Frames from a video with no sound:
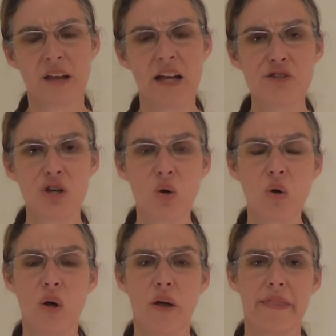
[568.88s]
And
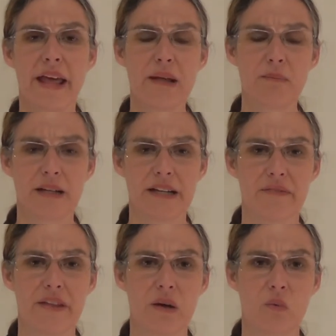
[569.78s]
so they
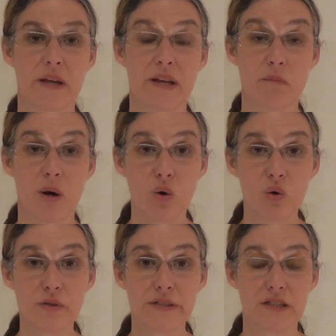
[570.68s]
believed that when
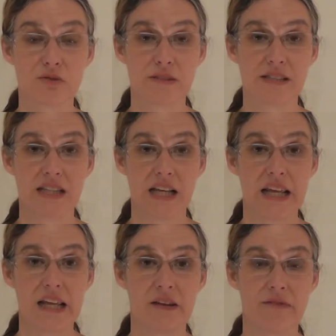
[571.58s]
Moses
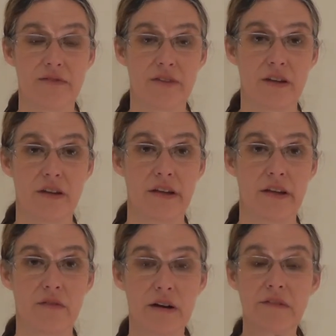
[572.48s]
received
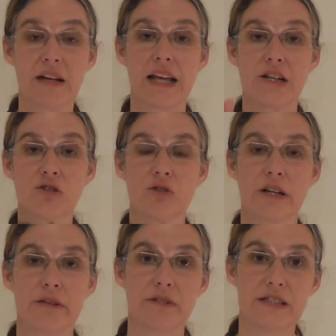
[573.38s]
the revelation or
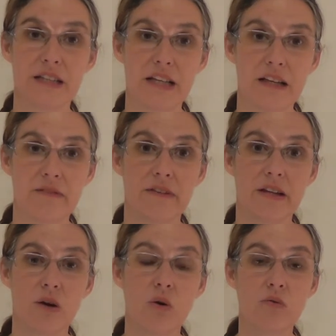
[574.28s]
he received
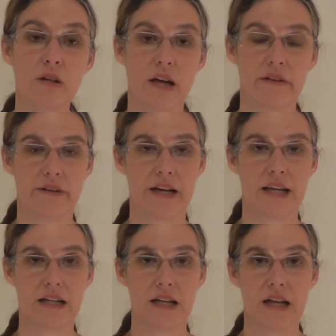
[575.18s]
the old
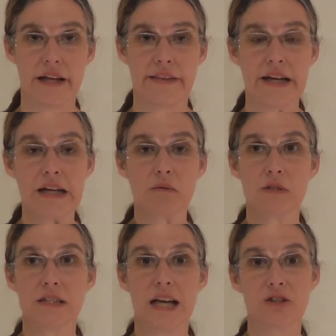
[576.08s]
covenant, that it
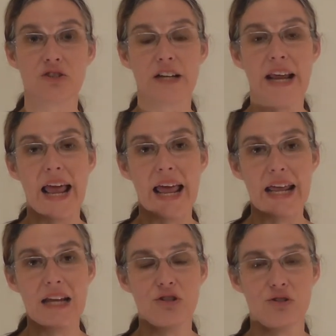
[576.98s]
was actually
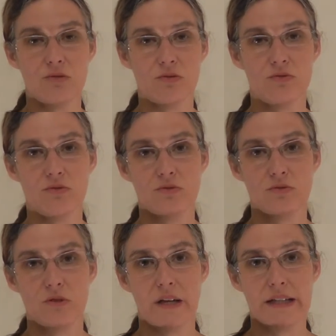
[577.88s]
angels
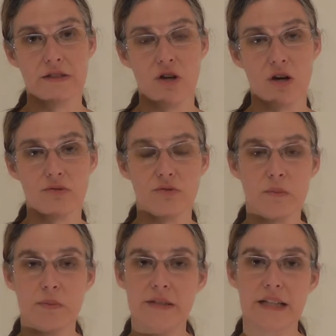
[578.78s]
as God's
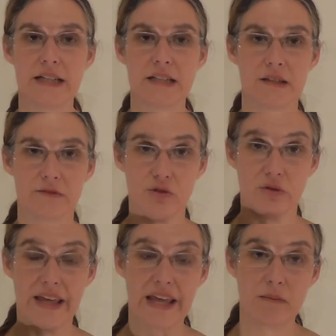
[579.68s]
representatives who
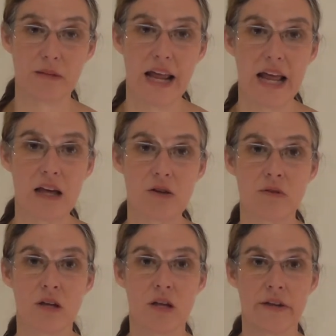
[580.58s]
came down